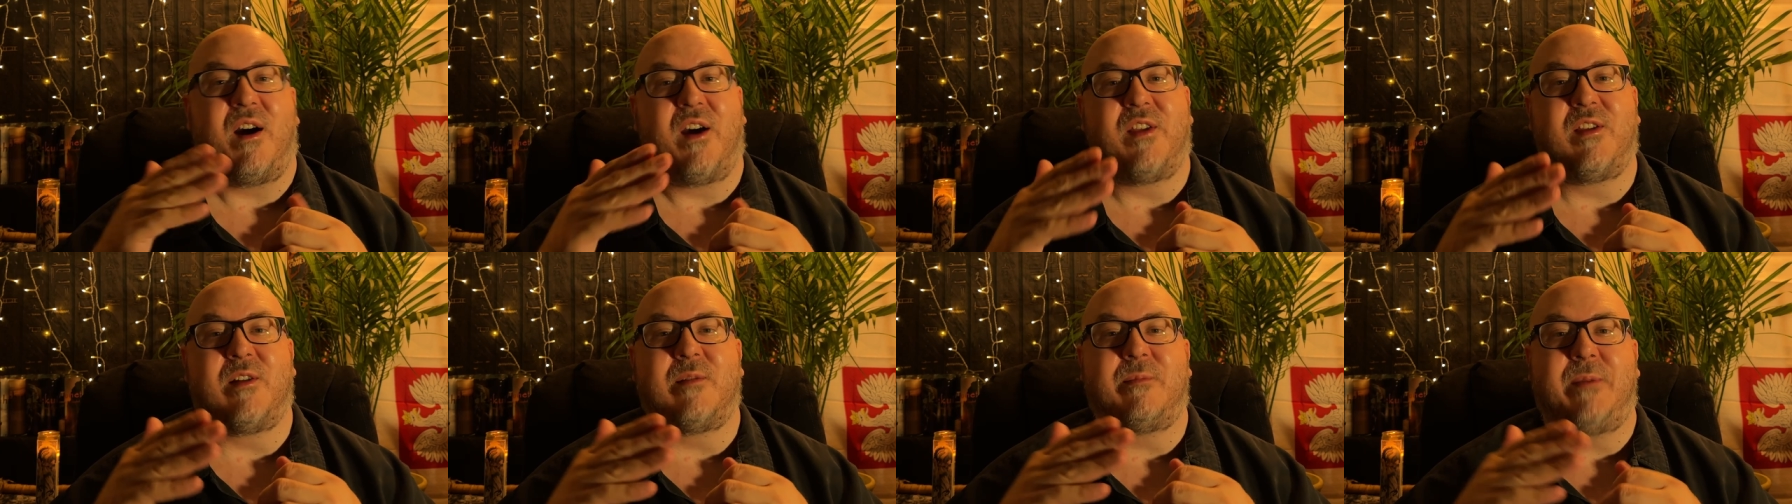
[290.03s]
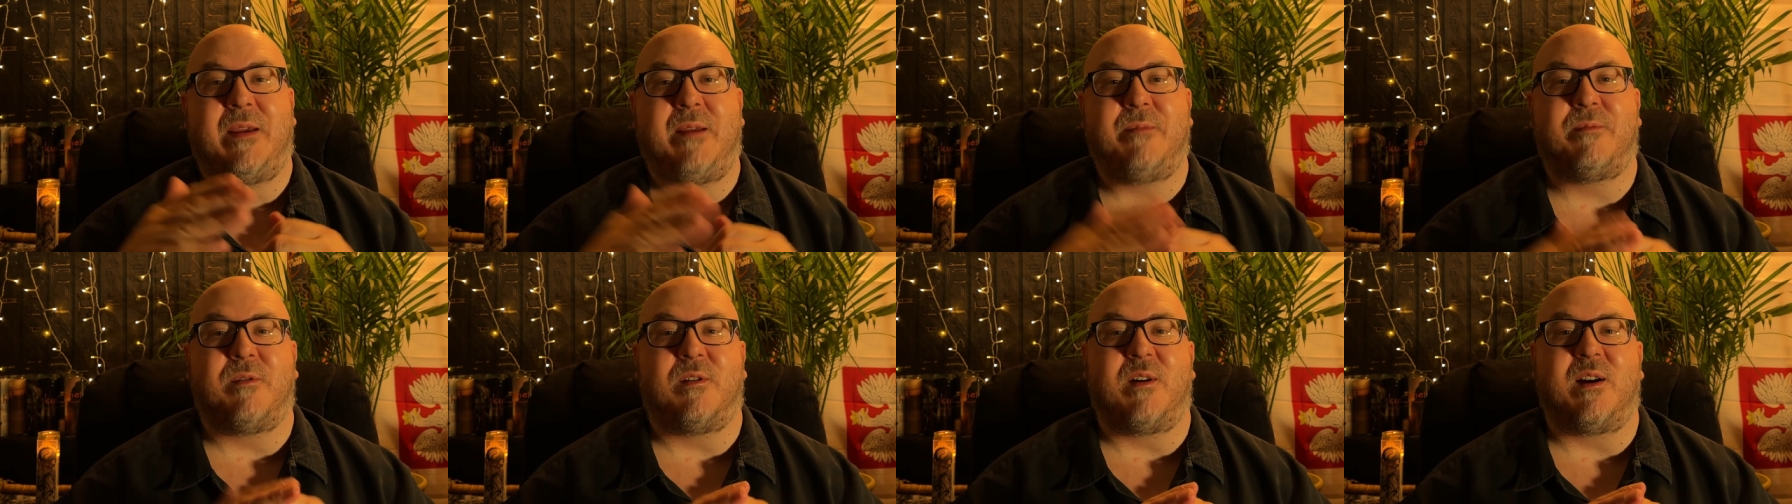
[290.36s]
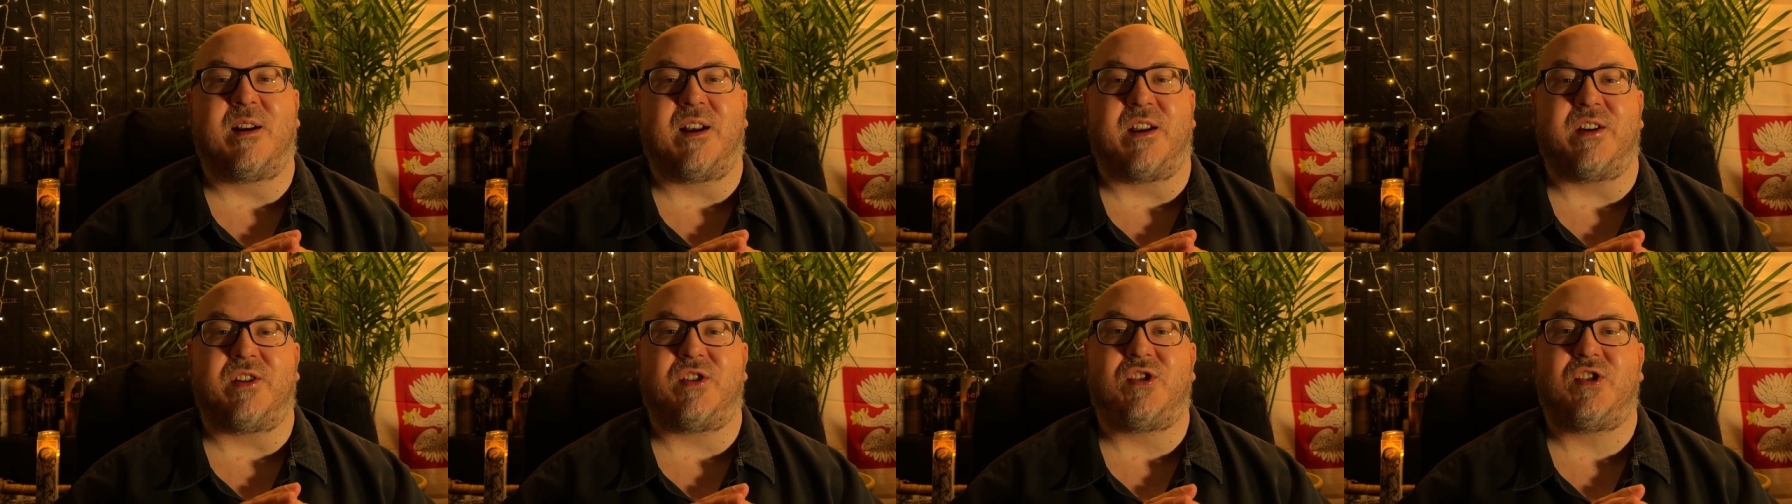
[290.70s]
other people
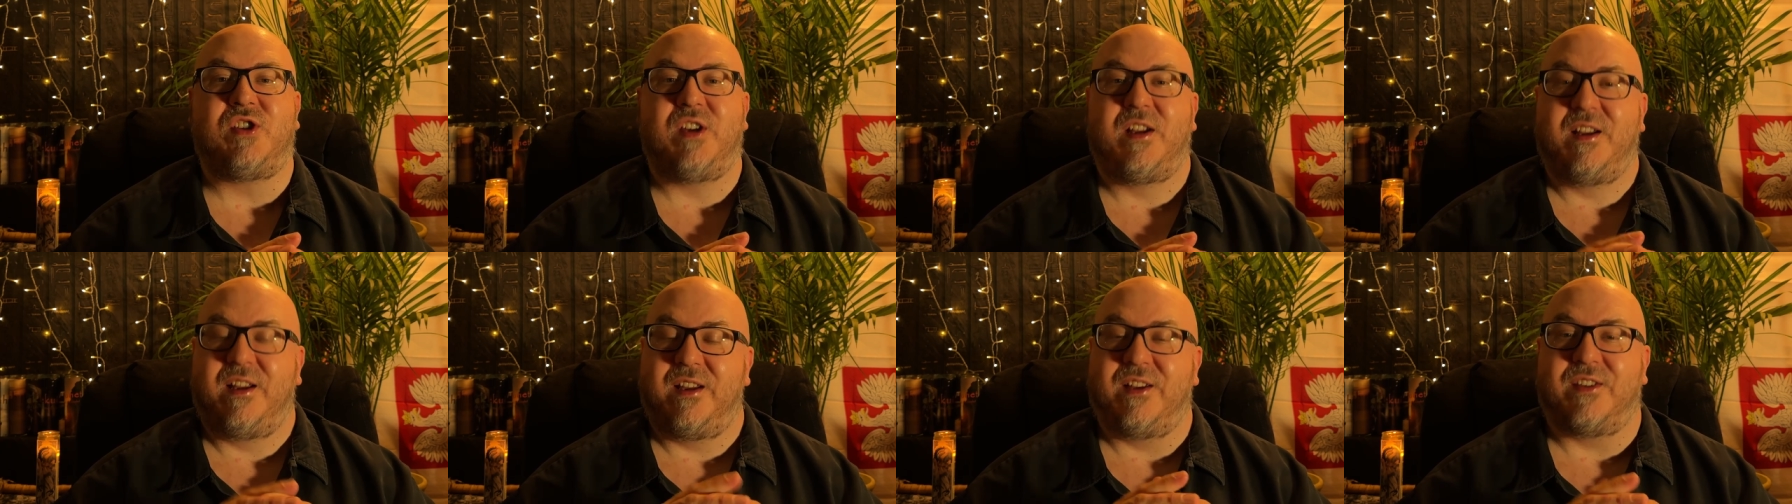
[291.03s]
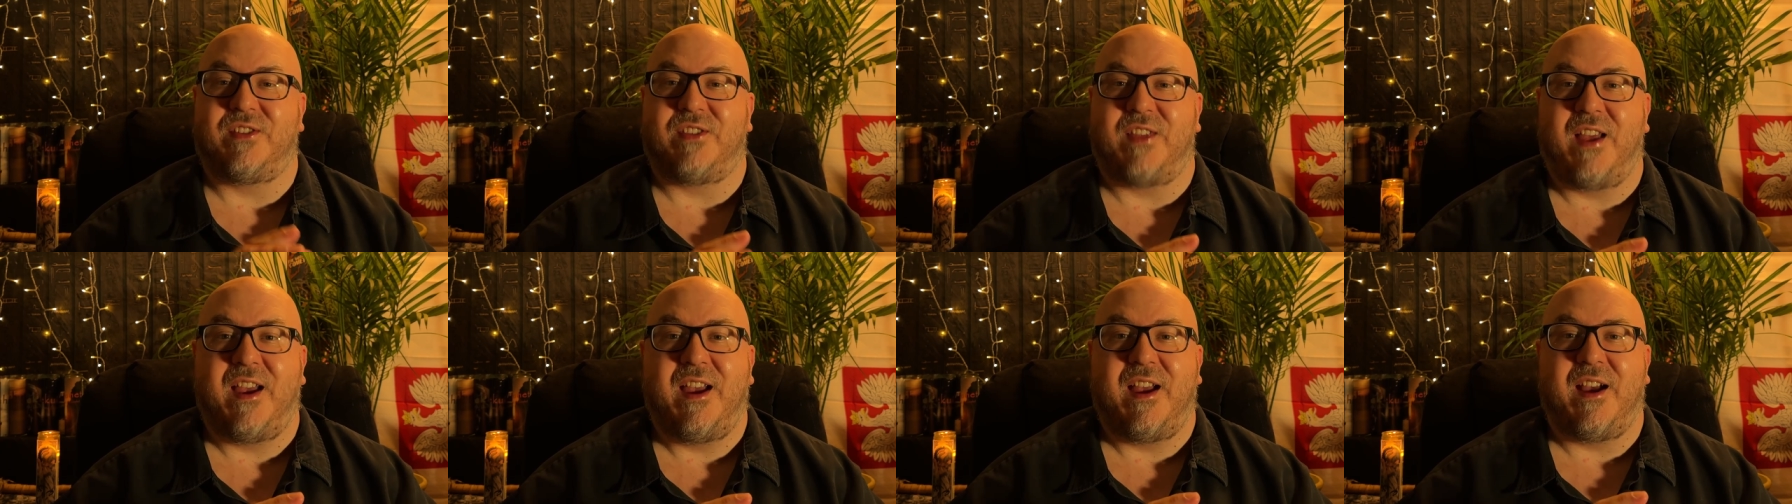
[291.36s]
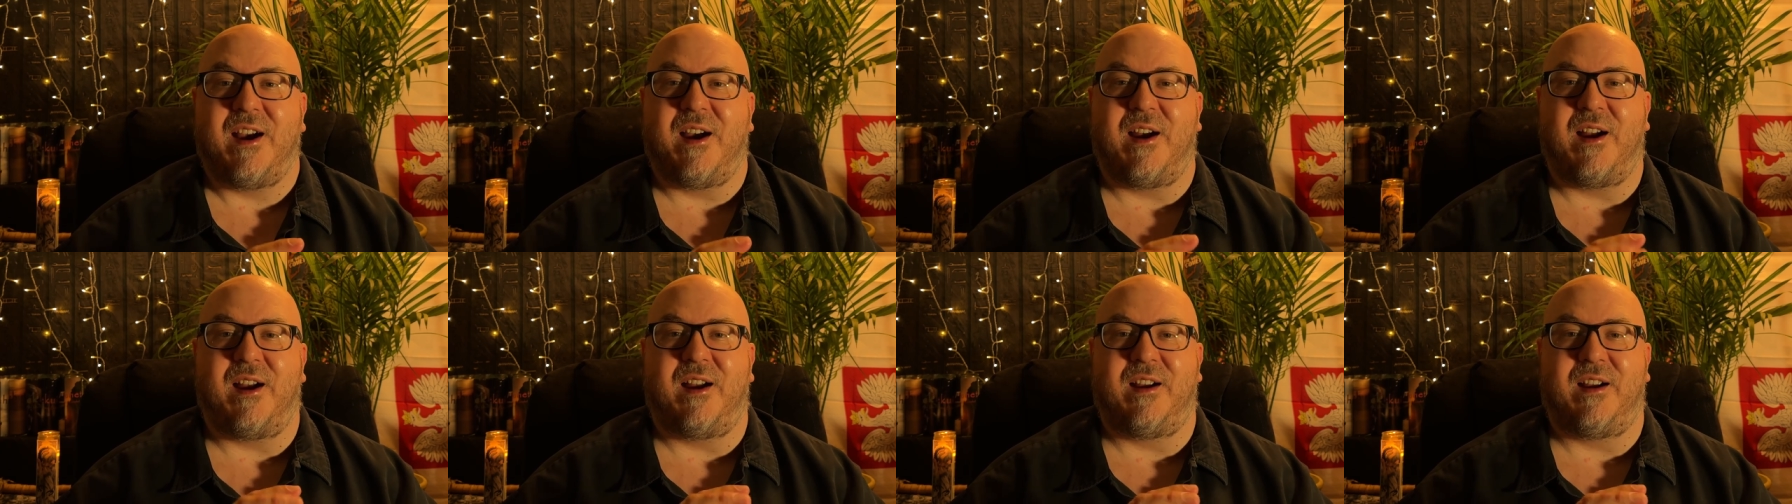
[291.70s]
aren't as shitty as they are.